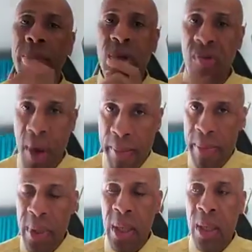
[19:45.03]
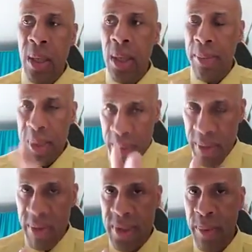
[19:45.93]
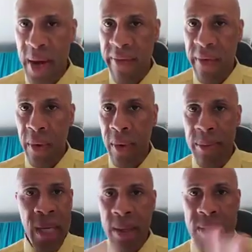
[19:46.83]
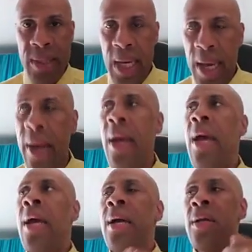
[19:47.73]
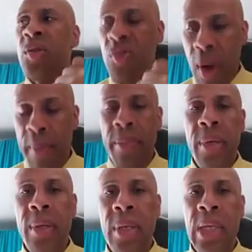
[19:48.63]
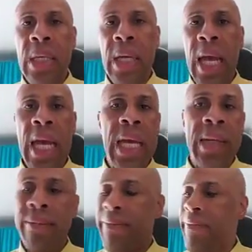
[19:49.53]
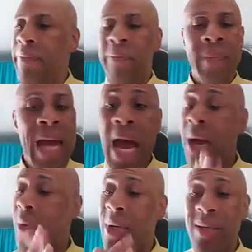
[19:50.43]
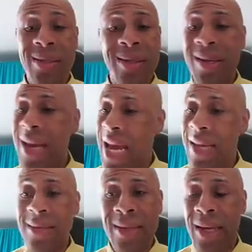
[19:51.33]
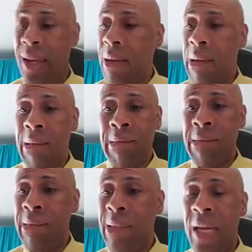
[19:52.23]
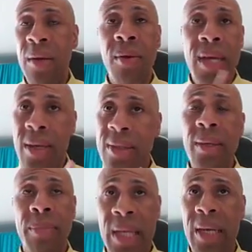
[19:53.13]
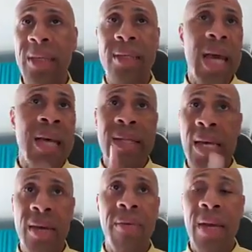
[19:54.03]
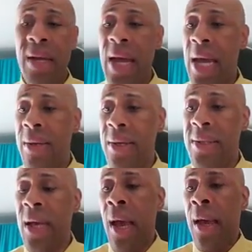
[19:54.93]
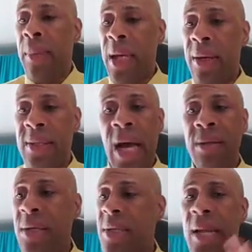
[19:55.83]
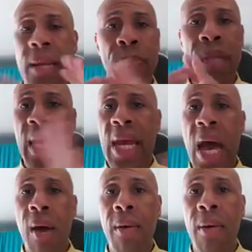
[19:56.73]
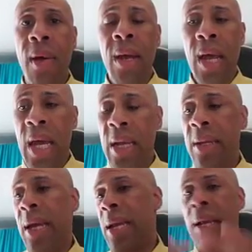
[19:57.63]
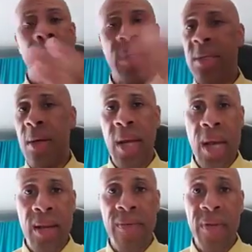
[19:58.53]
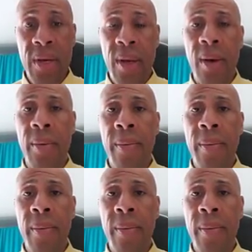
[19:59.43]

Trump. Let me be respectful. I'm not going to say that. Trump. And that was nasty. And you'll hear some things as I get ready to end this, because I'll just let it play out and then I'm just going to end the video.